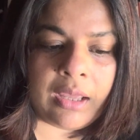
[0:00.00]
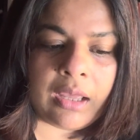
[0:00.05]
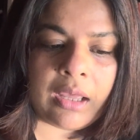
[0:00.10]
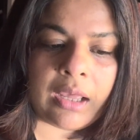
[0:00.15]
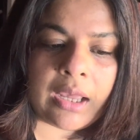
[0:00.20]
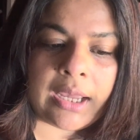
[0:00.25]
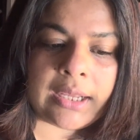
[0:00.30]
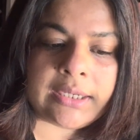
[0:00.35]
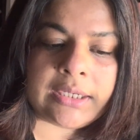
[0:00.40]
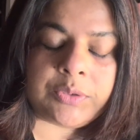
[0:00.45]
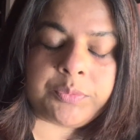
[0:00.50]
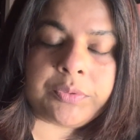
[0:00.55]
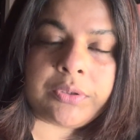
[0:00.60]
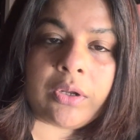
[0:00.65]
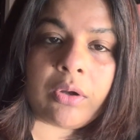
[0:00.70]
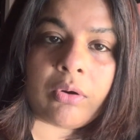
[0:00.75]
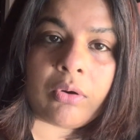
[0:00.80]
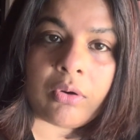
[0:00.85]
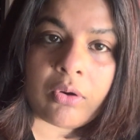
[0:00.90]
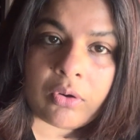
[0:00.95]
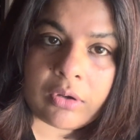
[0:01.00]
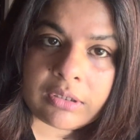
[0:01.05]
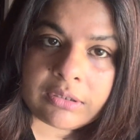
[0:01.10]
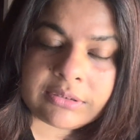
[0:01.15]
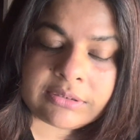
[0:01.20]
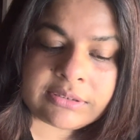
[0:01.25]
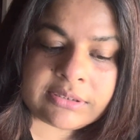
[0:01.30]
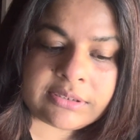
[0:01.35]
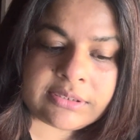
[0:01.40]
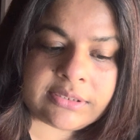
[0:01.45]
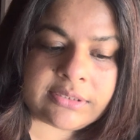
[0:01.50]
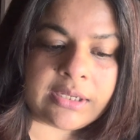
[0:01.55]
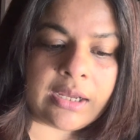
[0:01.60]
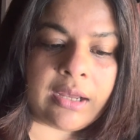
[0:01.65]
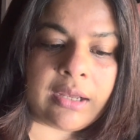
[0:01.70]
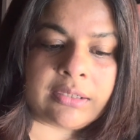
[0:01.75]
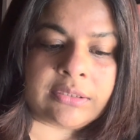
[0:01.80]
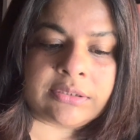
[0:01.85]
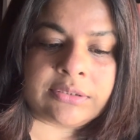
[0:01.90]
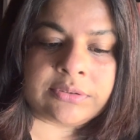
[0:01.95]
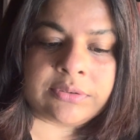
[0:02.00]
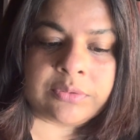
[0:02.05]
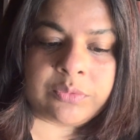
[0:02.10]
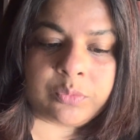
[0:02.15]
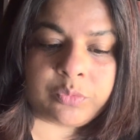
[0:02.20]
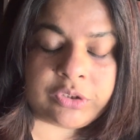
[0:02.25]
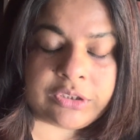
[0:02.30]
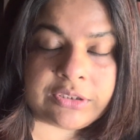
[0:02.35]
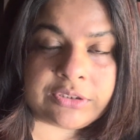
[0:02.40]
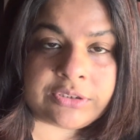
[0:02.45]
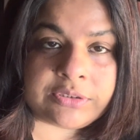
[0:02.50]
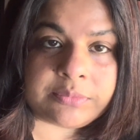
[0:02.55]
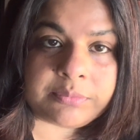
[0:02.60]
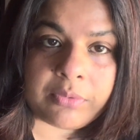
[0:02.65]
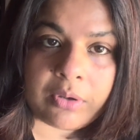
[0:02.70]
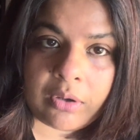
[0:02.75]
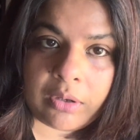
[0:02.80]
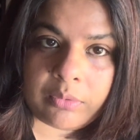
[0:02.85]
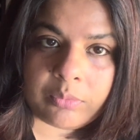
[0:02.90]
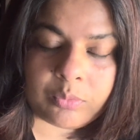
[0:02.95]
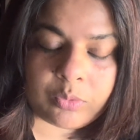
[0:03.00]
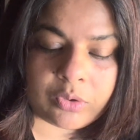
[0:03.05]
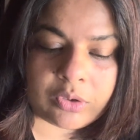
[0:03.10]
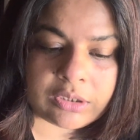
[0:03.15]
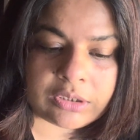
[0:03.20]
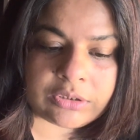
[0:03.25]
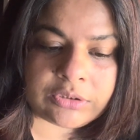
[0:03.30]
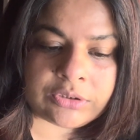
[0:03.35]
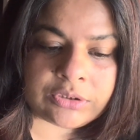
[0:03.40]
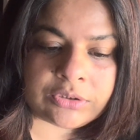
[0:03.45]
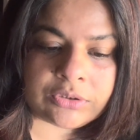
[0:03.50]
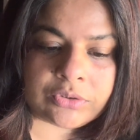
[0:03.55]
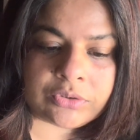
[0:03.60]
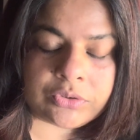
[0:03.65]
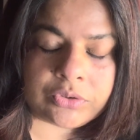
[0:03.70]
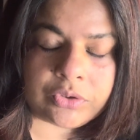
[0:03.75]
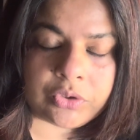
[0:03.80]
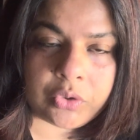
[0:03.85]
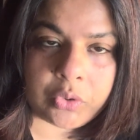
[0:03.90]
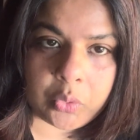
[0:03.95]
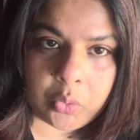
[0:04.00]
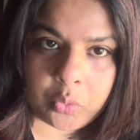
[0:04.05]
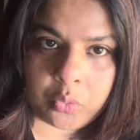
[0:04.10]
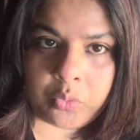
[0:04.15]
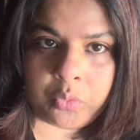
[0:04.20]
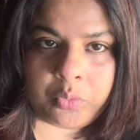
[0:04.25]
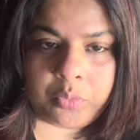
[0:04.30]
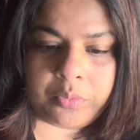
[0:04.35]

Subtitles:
And it will all start with the small word no.